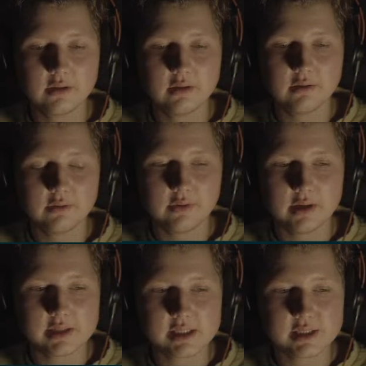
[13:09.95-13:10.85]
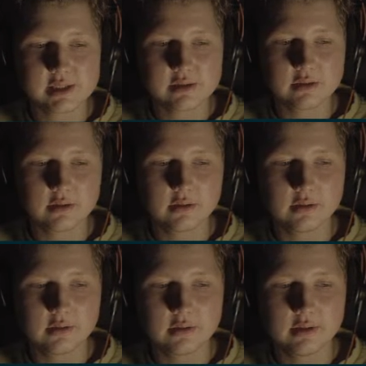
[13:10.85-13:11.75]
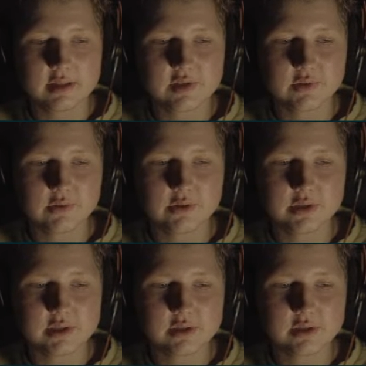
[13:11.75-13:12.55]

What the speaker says: rust source